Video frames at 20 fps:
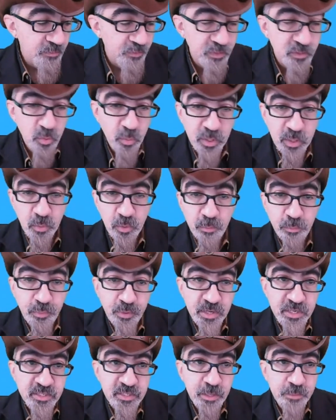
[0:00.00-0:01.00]
of the 21
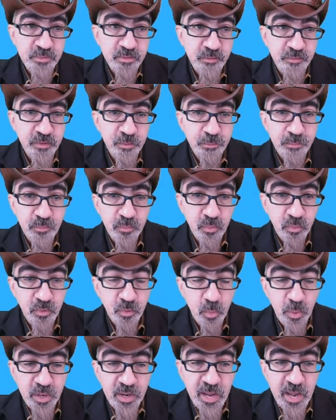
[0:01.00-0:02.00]
precepts of the
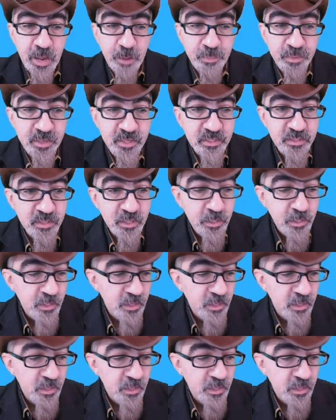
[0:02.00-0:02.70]
way to happiness,